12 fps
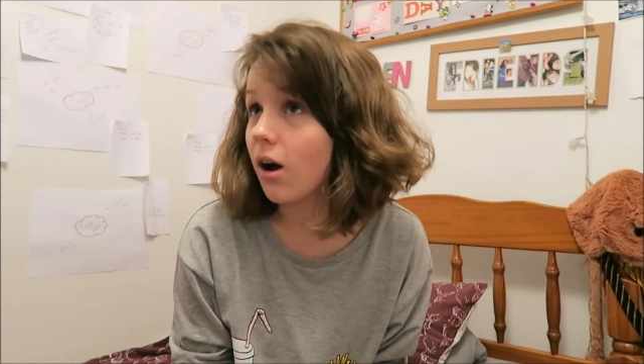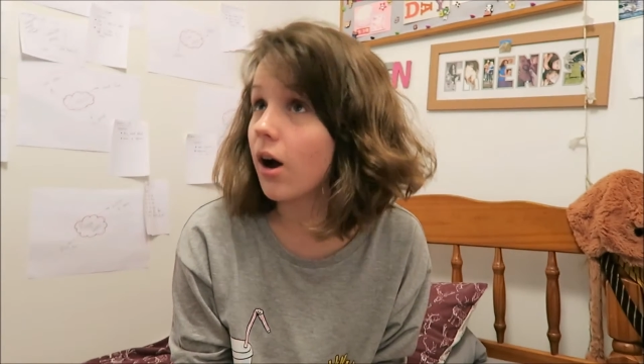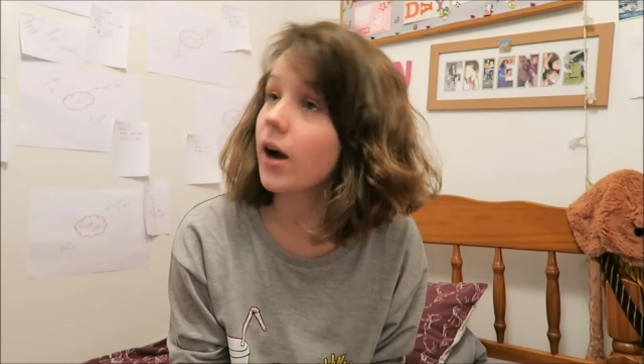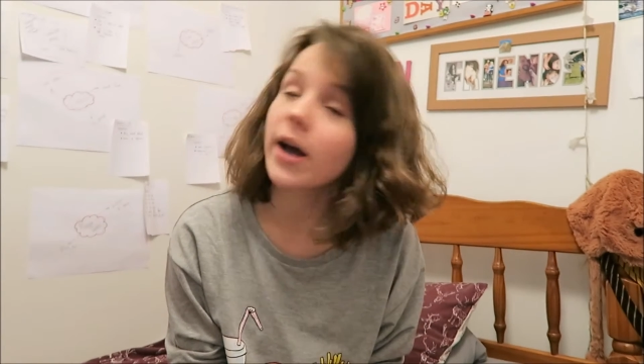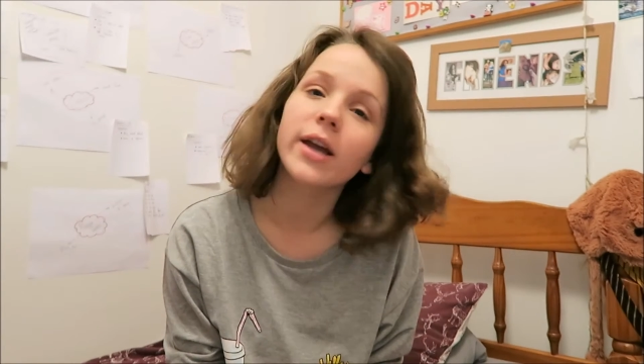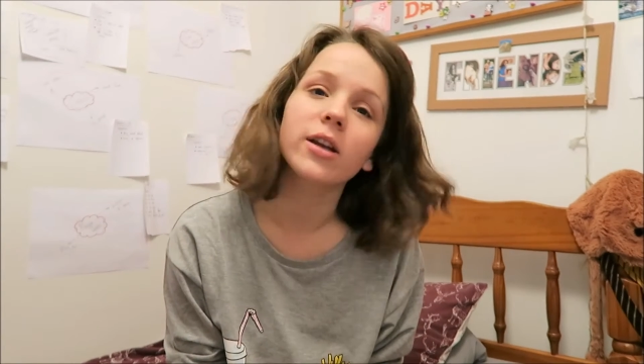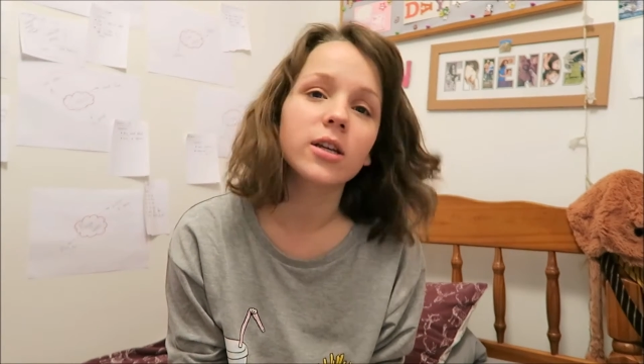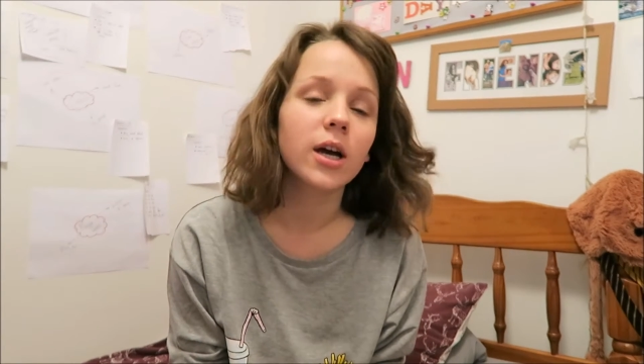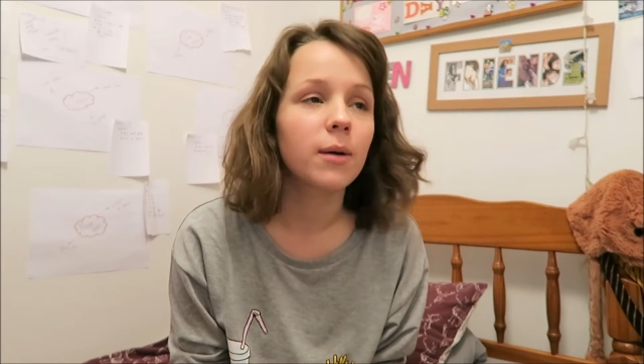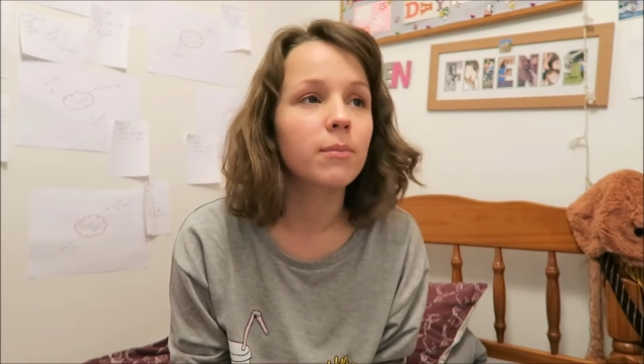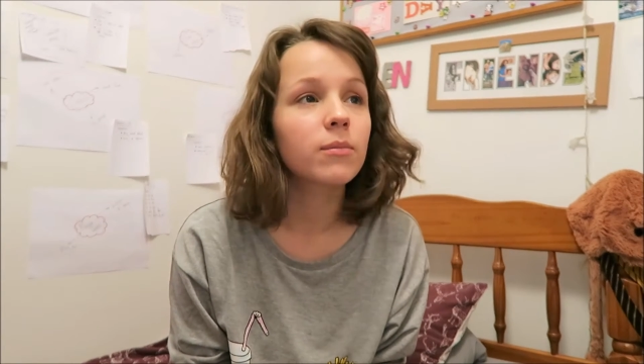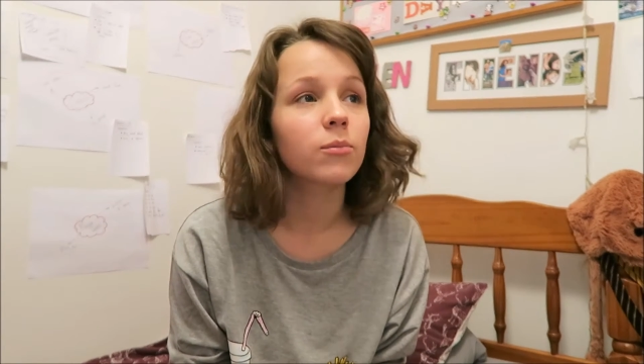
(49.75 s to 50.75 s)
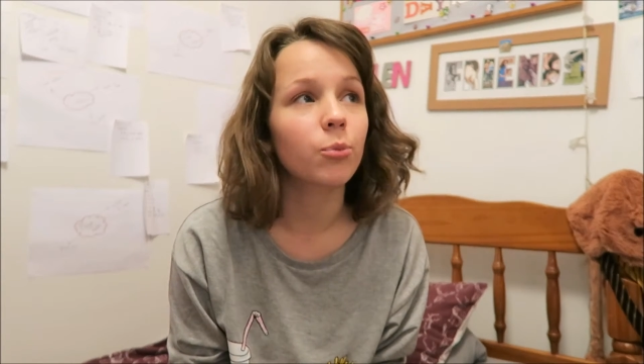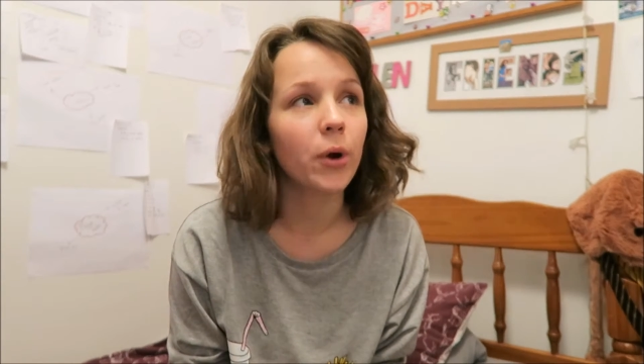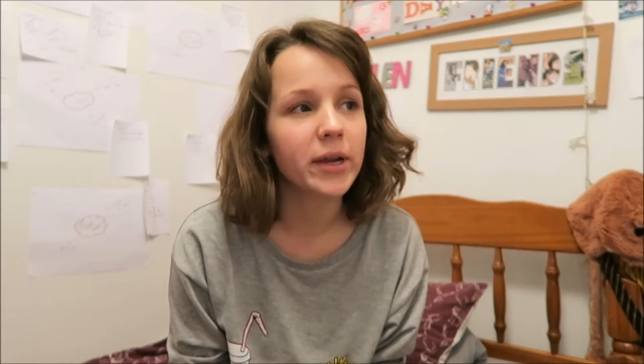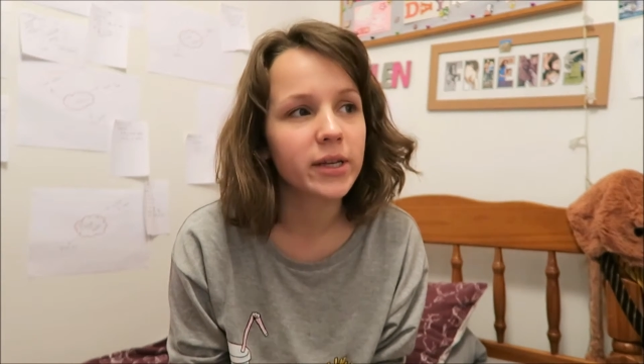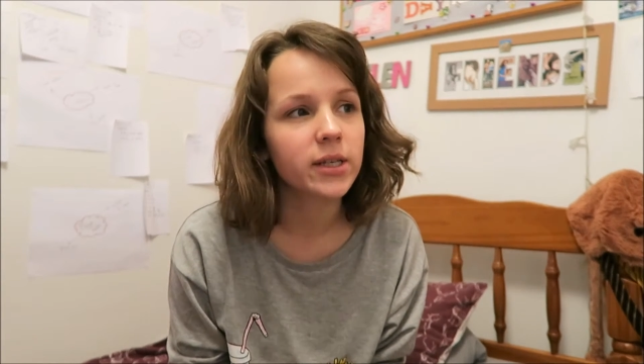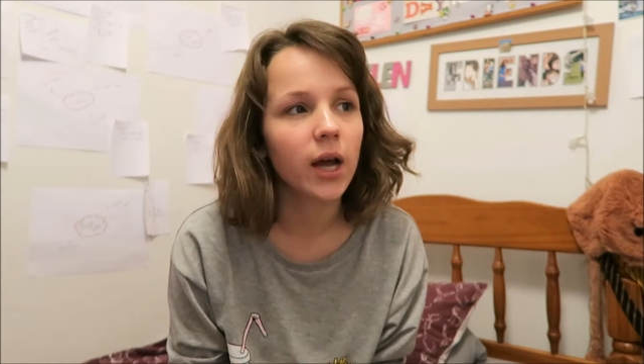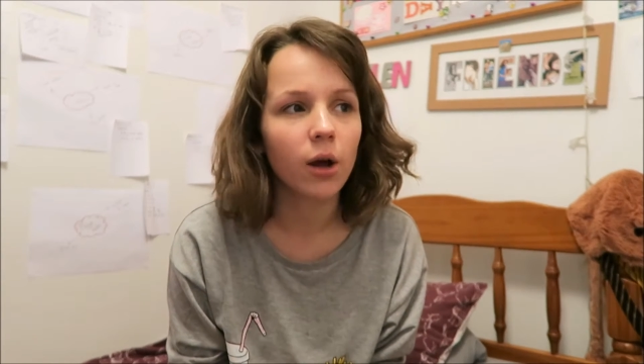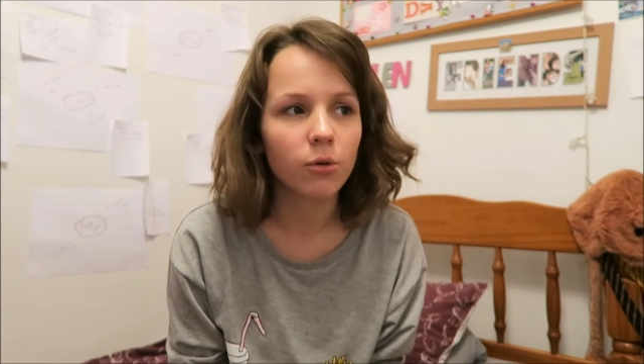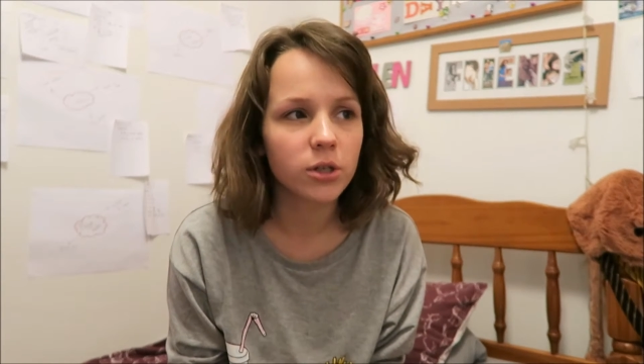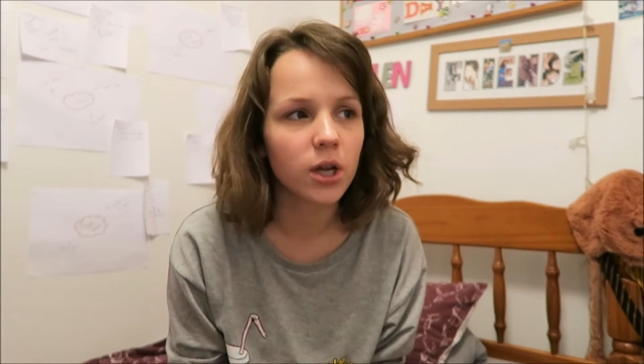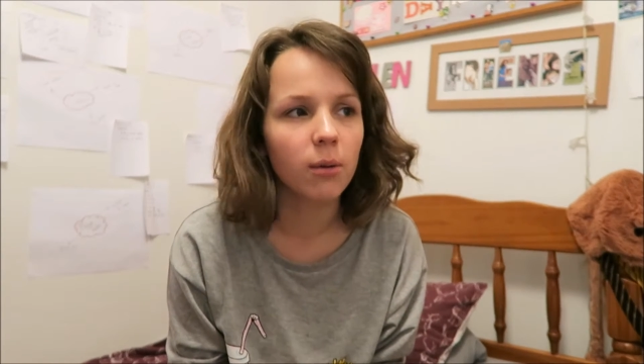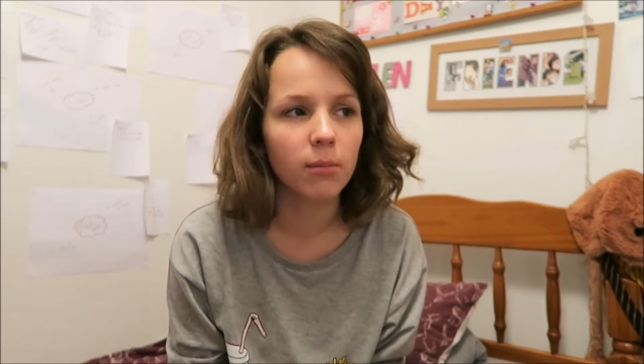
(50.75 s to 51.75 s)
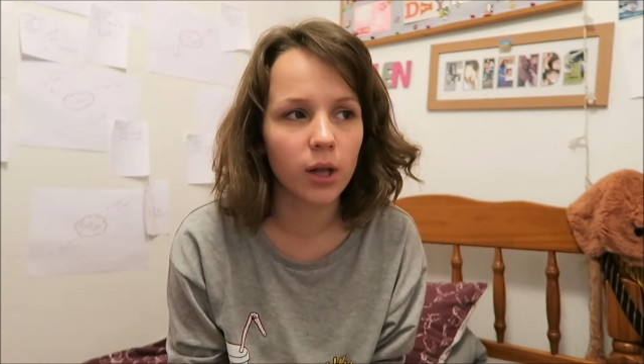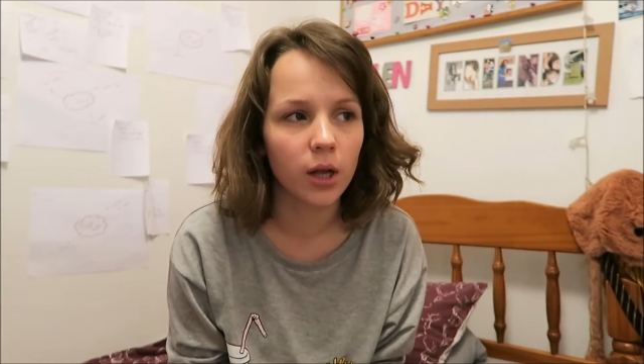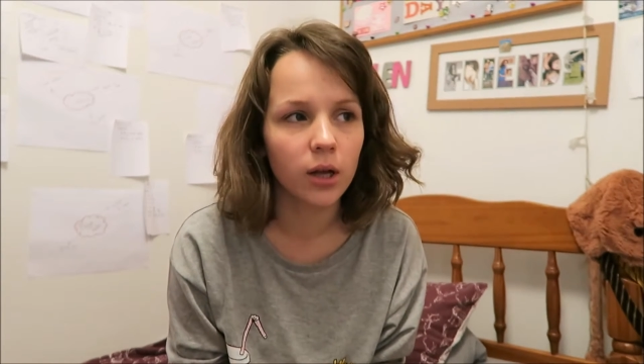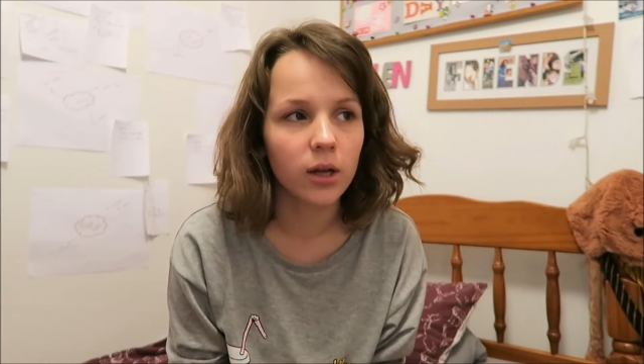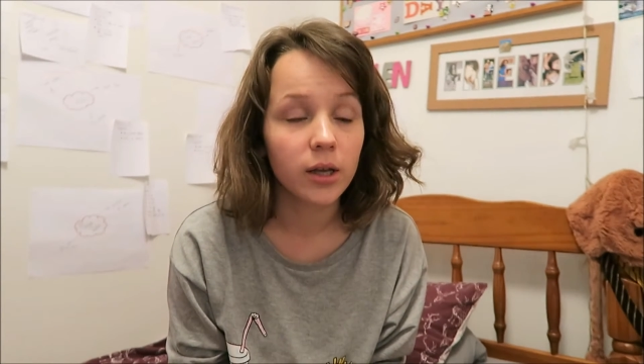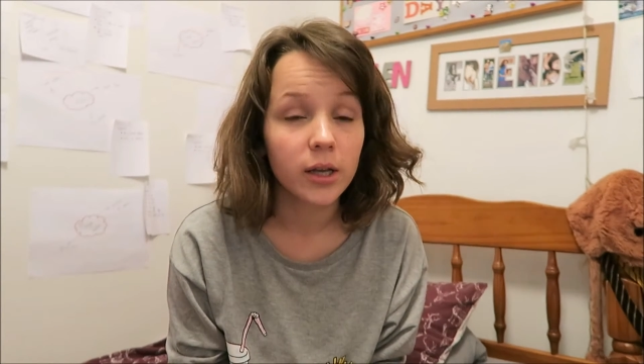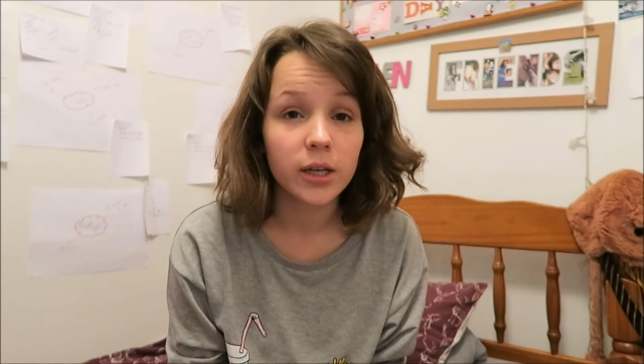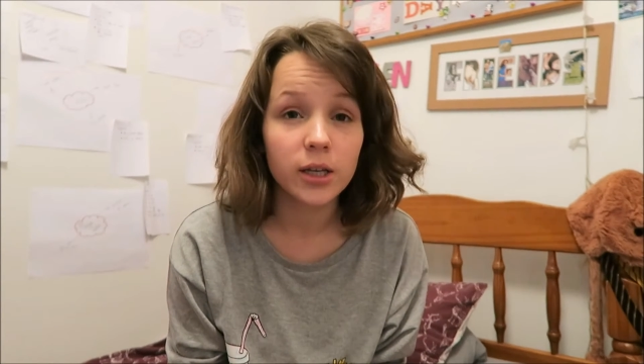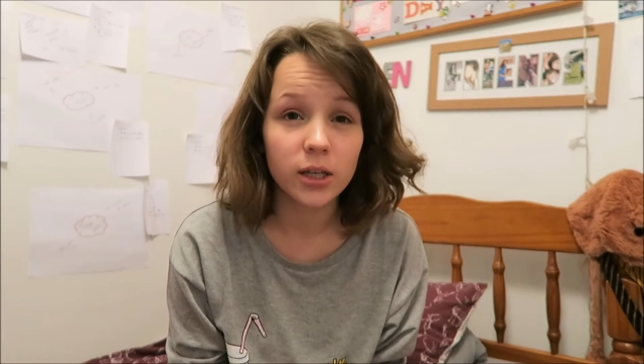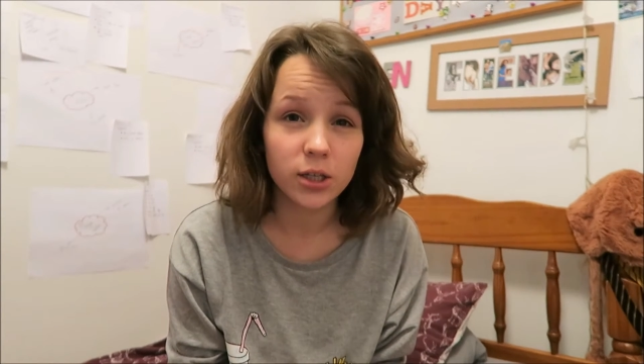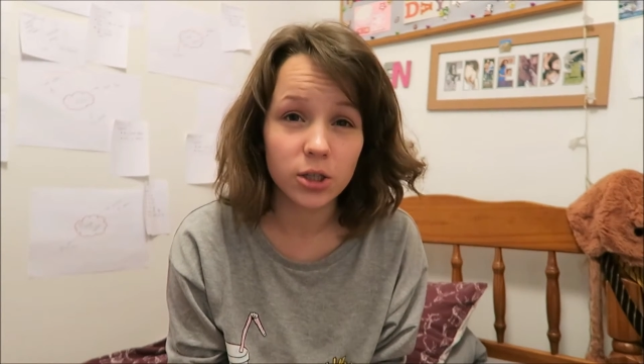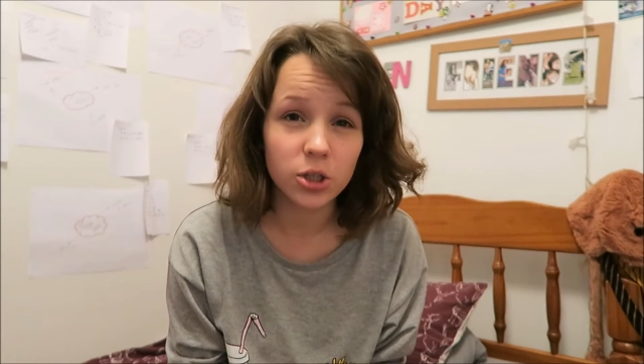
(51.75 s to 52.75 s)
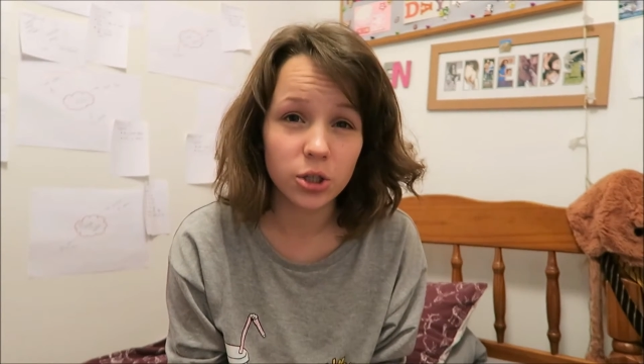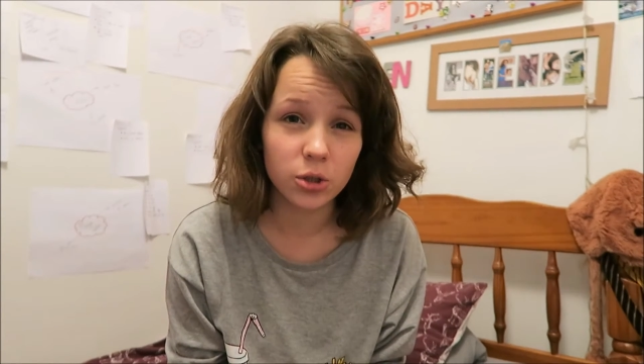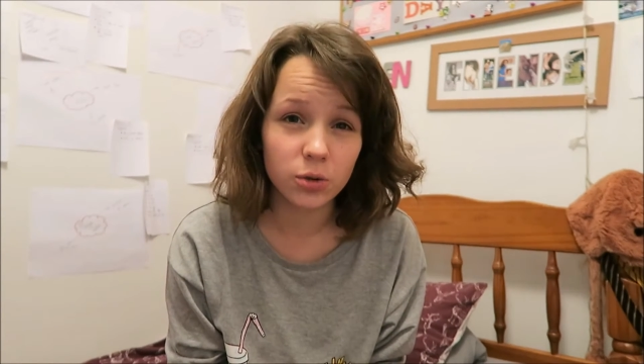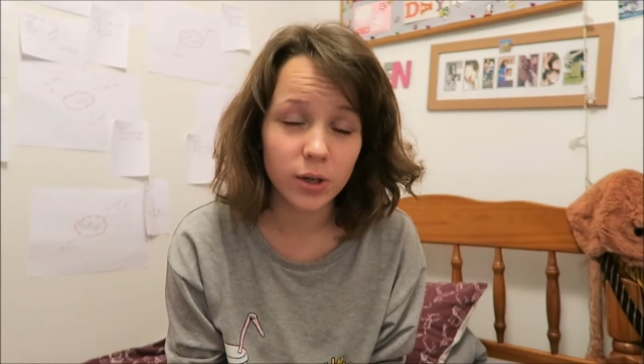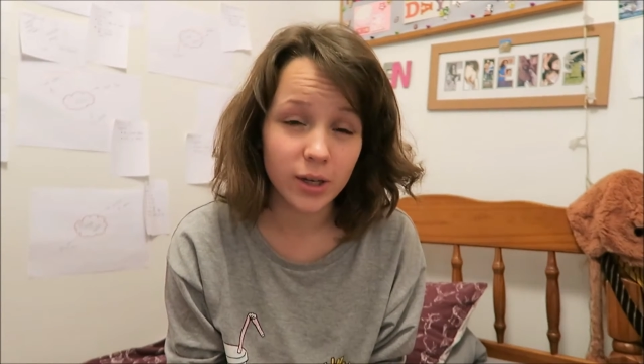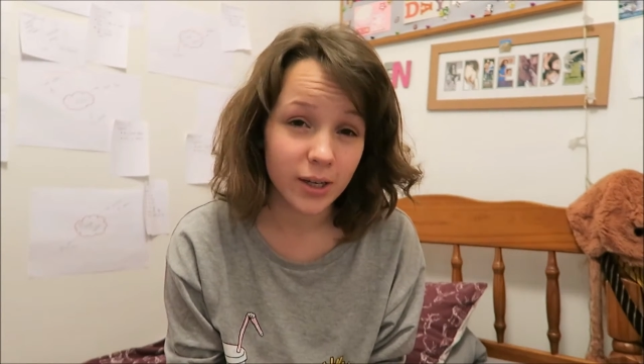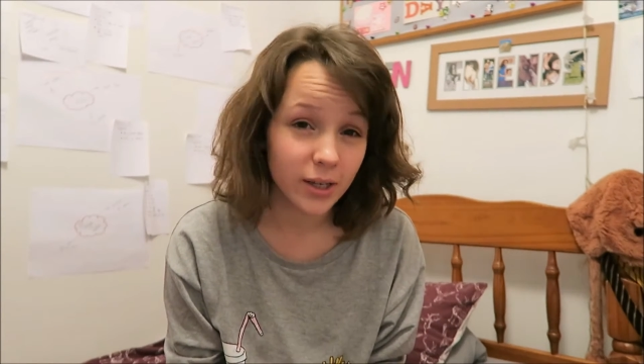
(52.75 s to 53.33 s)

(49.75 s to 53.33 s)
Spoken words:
I'd break down Tumblr into